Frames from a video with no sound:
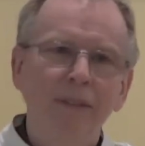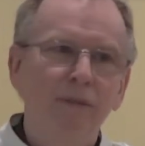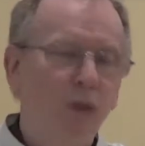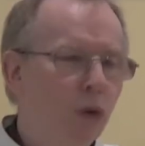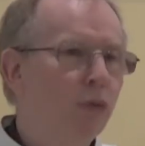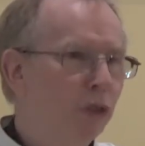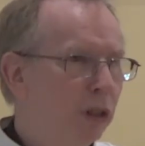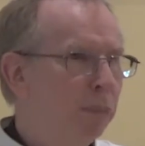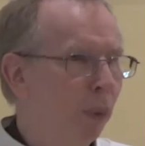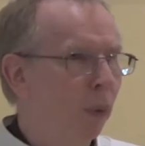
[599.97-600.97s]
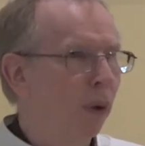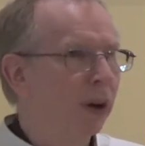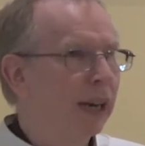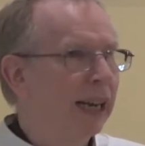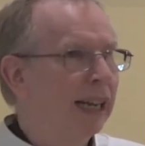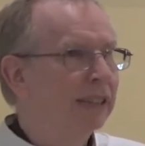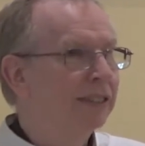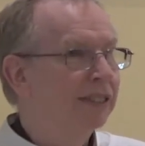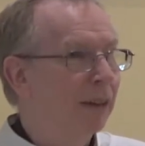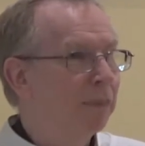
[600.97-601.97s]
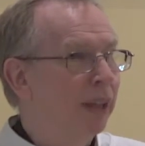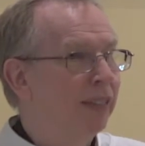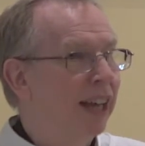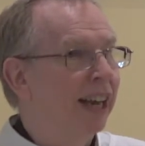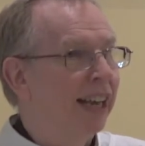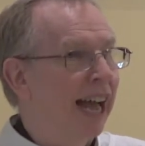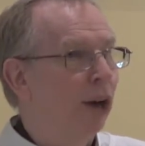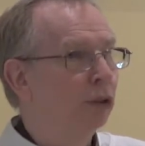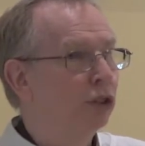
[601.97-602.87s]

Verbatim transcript: Food for the poor is something that allows